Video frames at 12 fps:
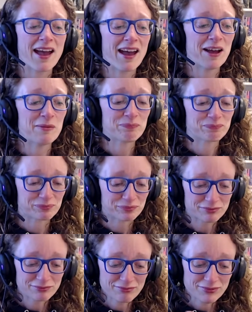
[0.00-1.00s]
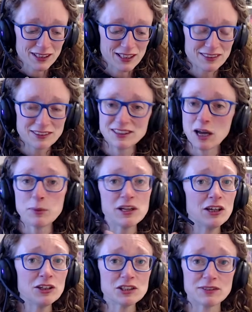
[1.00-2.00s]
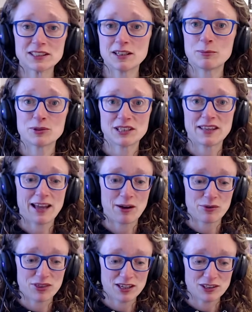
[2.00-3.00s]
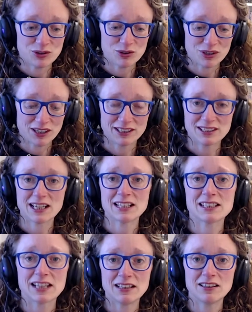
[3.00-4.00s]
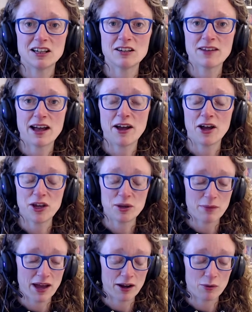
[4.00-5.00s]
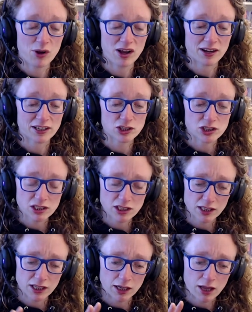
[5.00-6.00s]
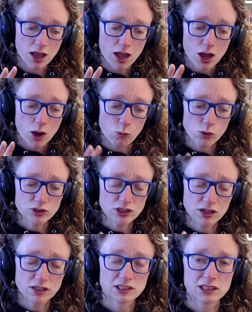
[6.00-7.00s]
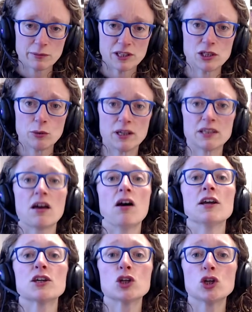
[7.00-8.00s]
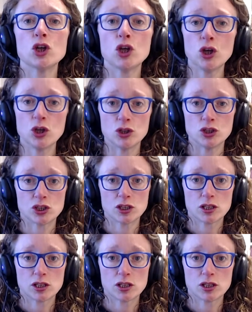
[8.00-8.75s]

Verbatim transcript: Um, there'll be loads of examples like that within your kind of day to day life at home and at work, and just thinking, what tasks am I doing that I could